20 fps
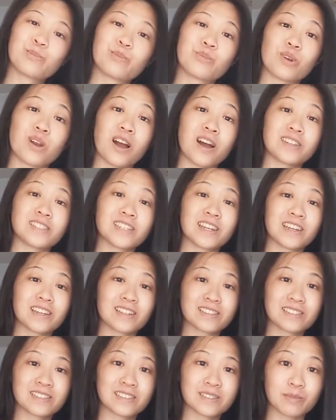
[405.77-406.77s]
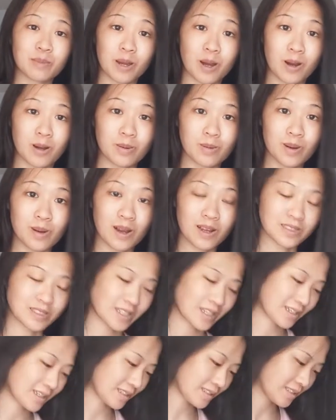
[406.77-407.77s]
projects, my art
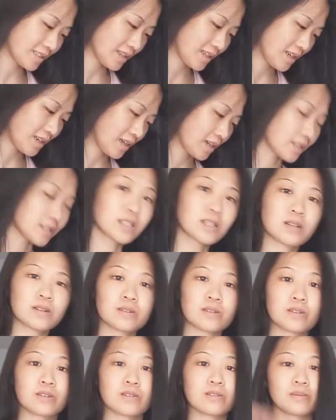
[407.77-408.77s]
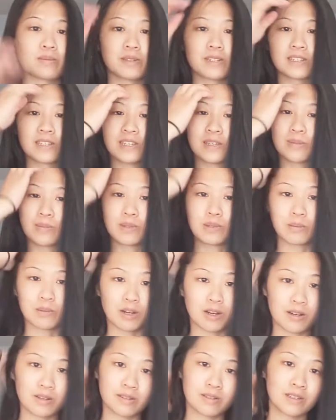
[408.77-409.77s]
projects, because I don't know if I'm going to keep them
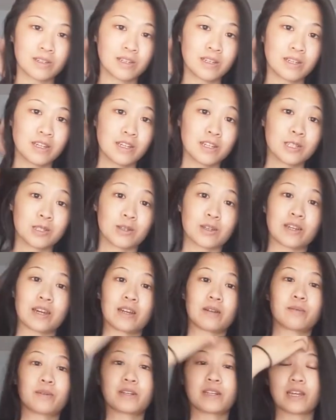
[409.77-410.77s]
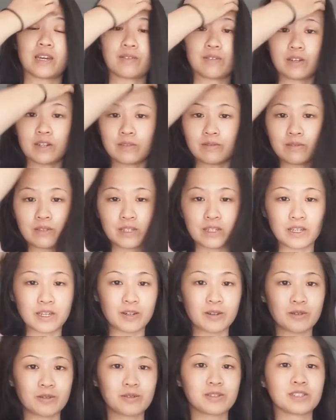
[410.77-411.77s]
all, so I kind of want to have it on
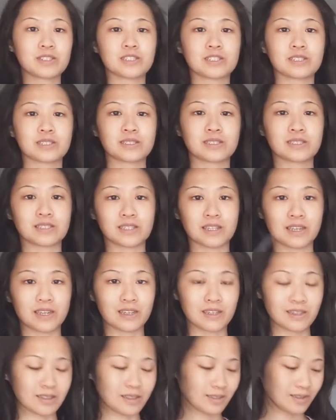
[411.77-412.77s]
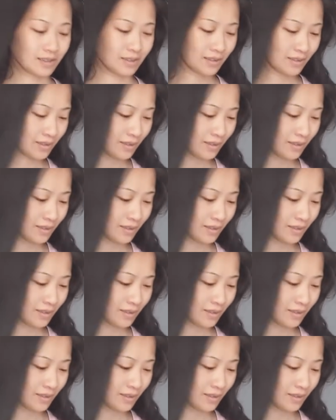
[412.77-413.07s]
video, just to, like,